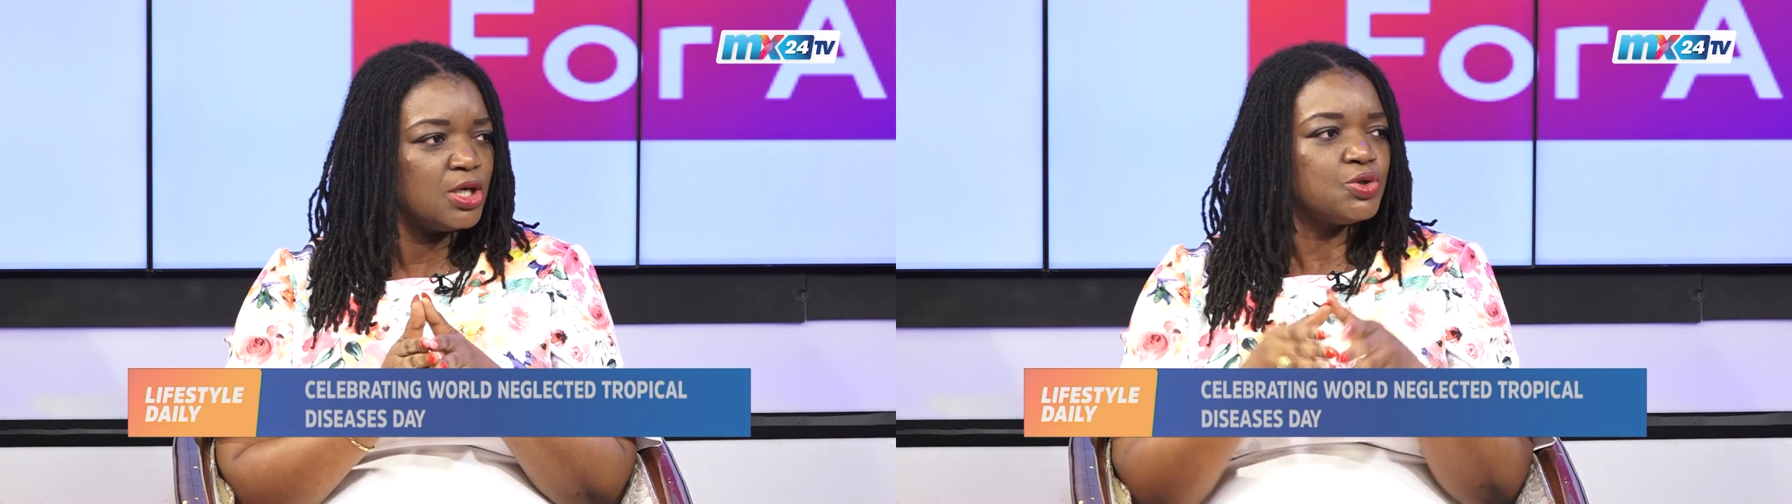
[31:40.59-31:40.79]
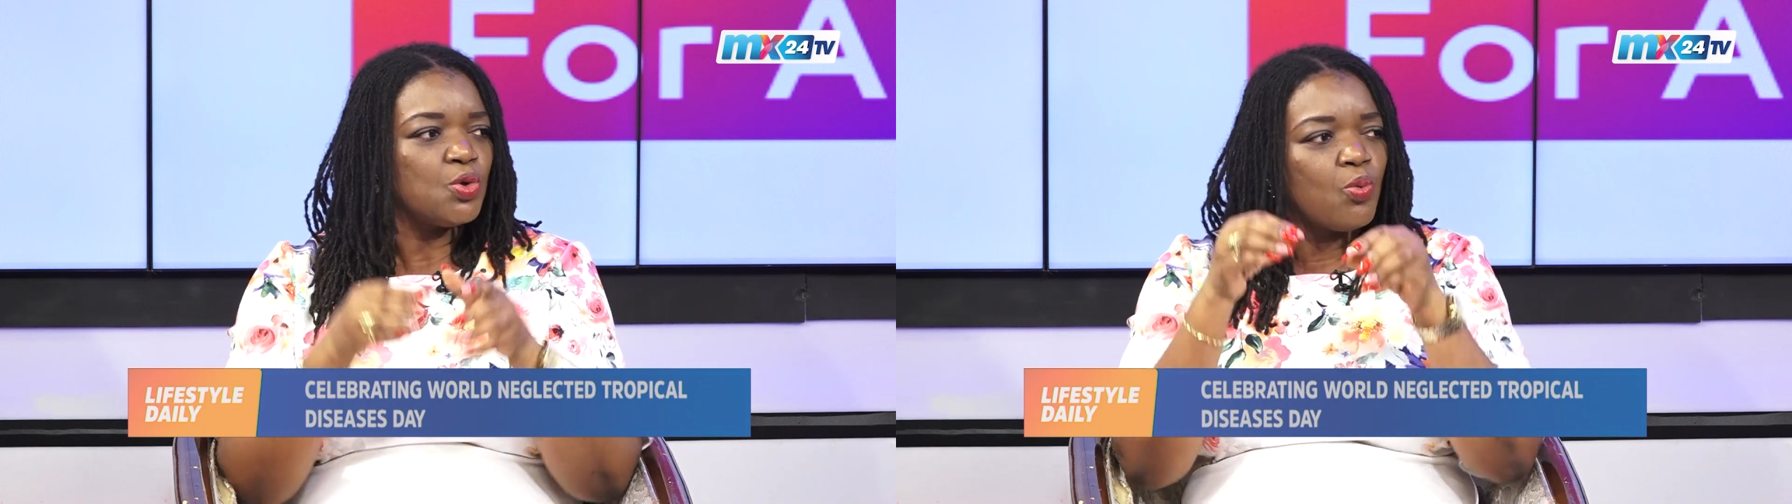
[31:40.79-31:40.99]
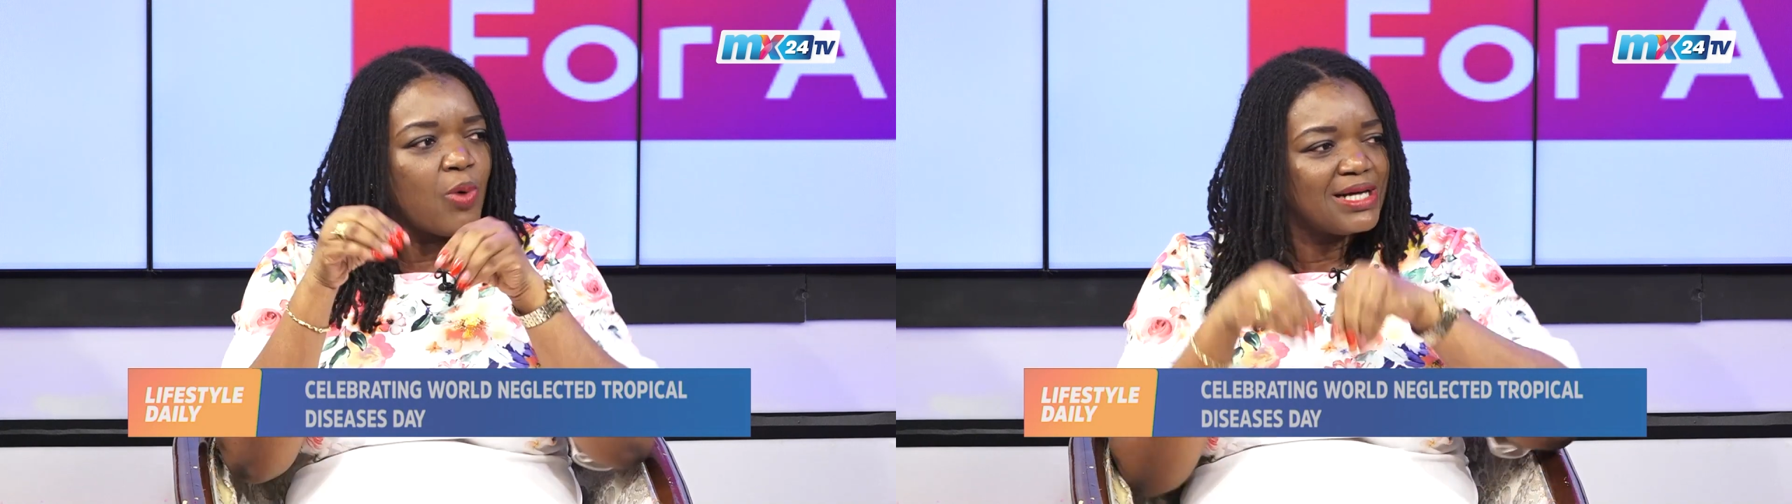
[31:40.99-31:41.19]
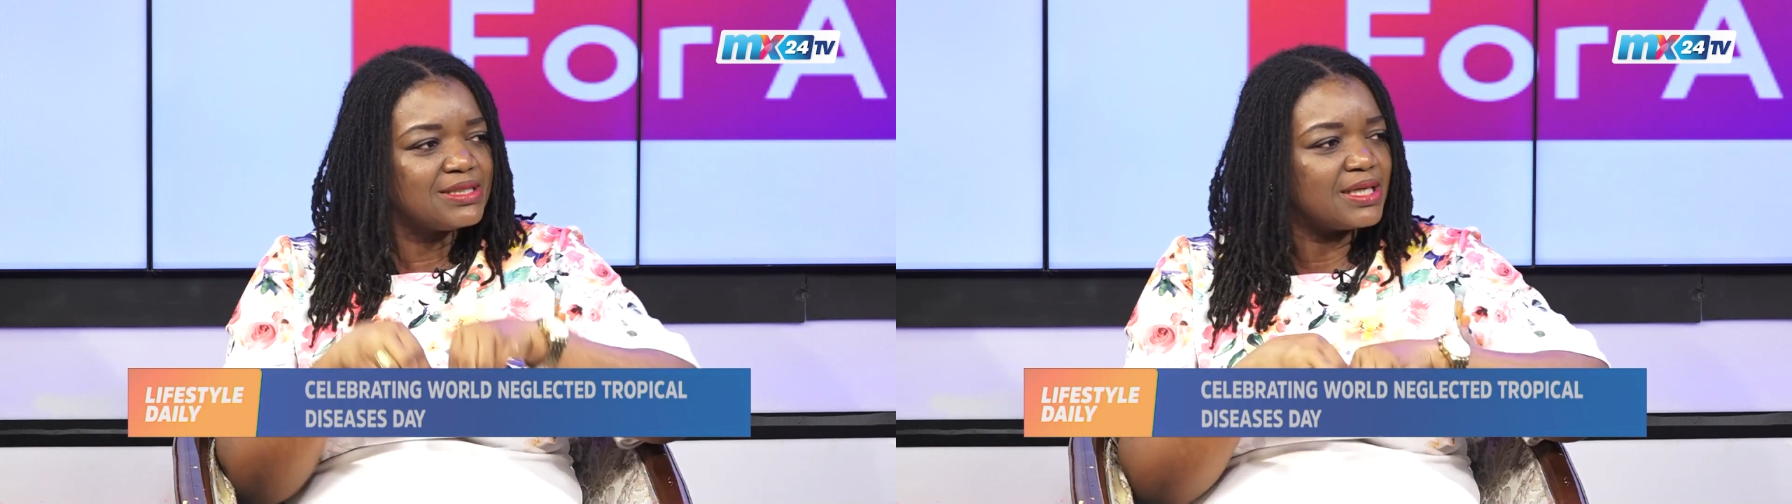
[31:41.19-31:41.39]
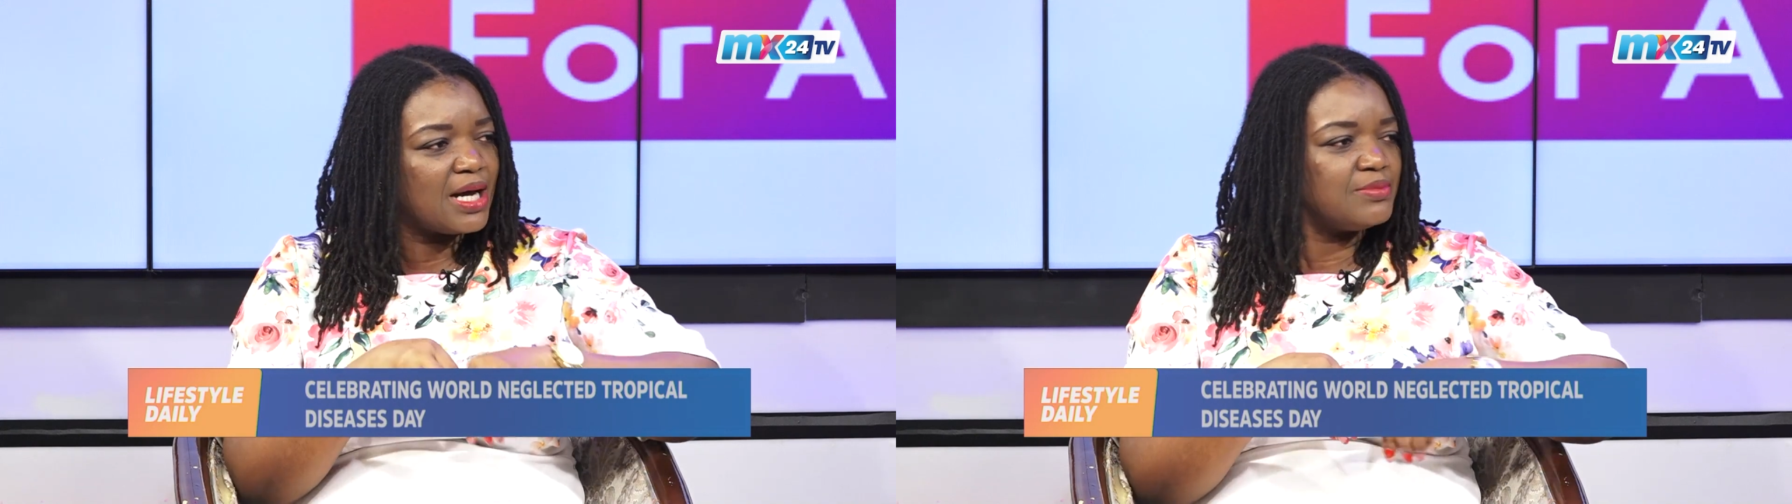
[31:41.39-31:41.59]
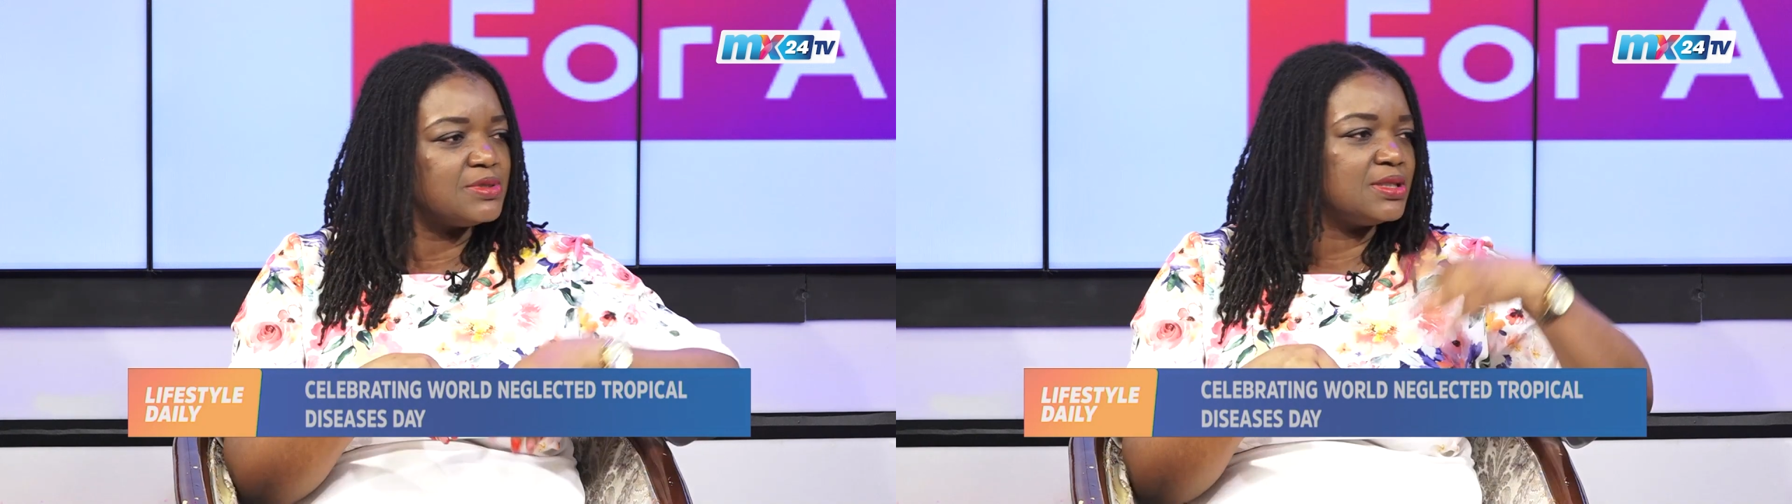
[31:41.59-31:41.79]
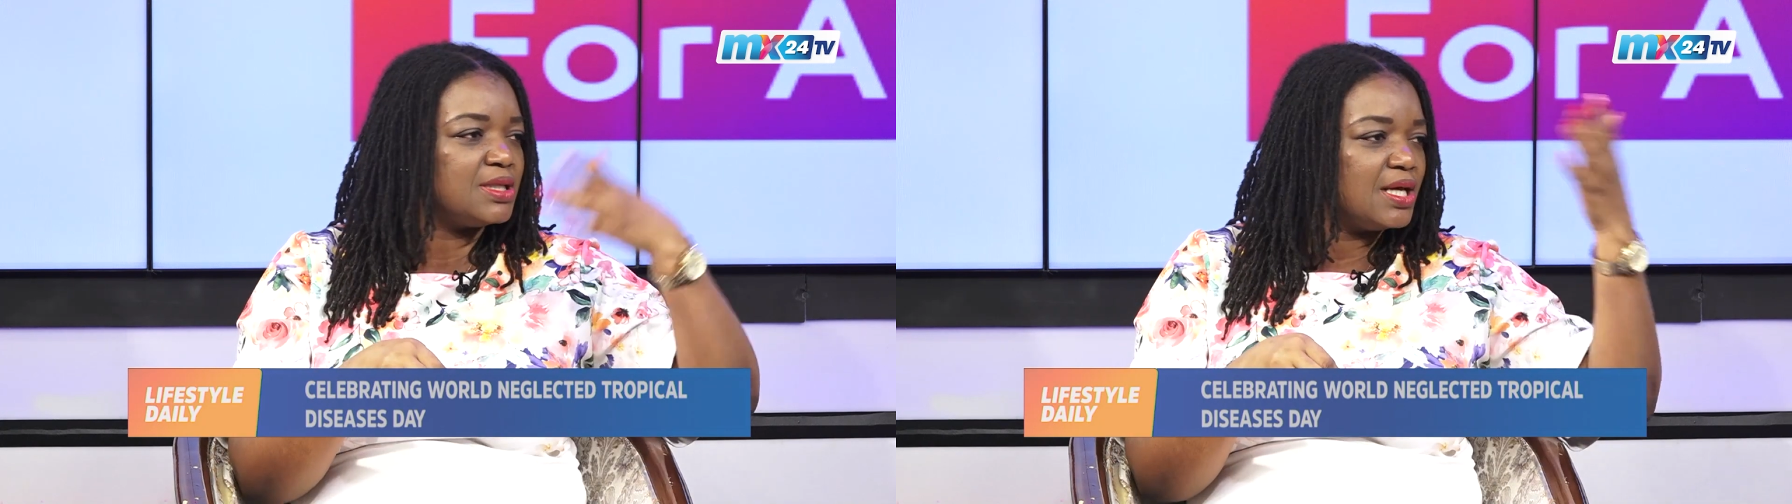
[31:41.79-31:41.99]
So once it comes in,